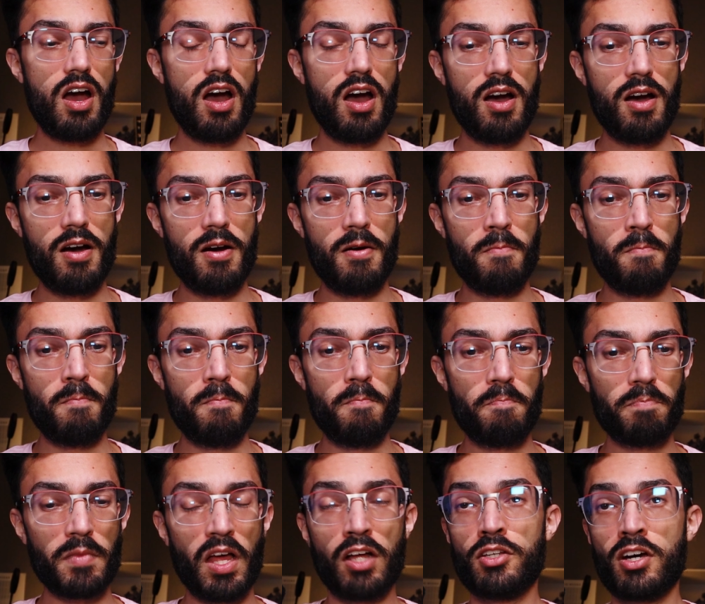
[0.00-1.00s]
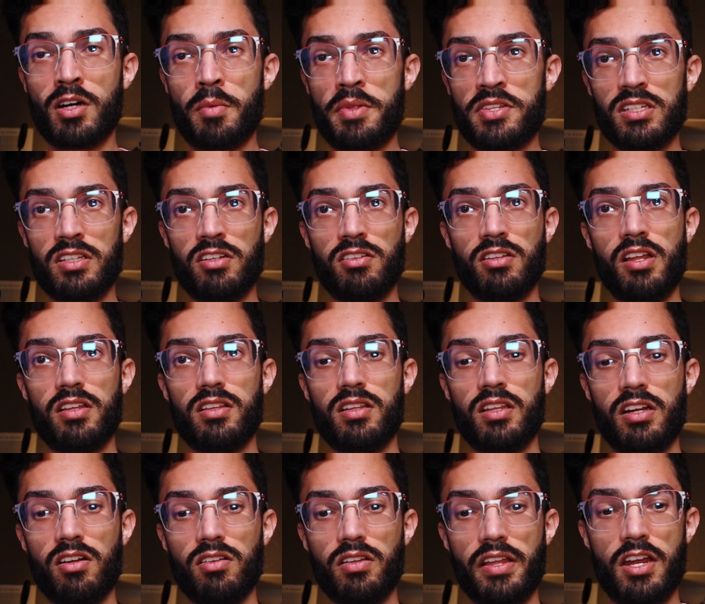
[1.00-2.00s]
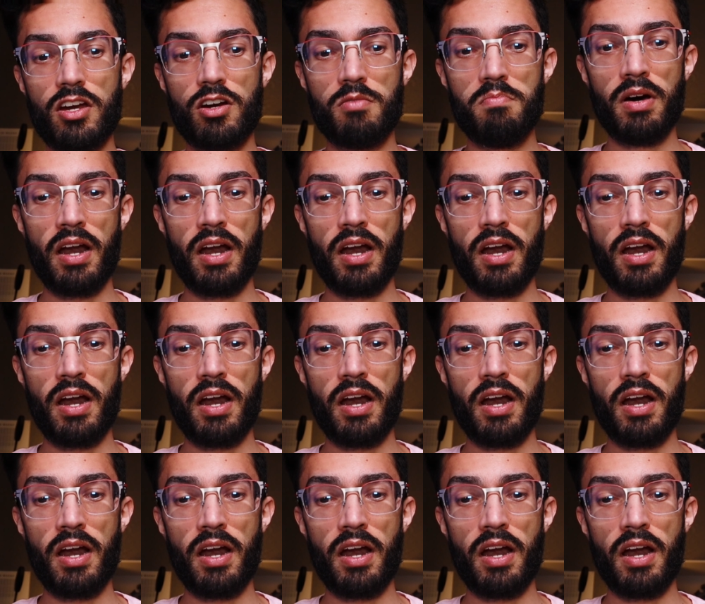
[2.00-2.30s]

Um, I'll talk about this a little, little later,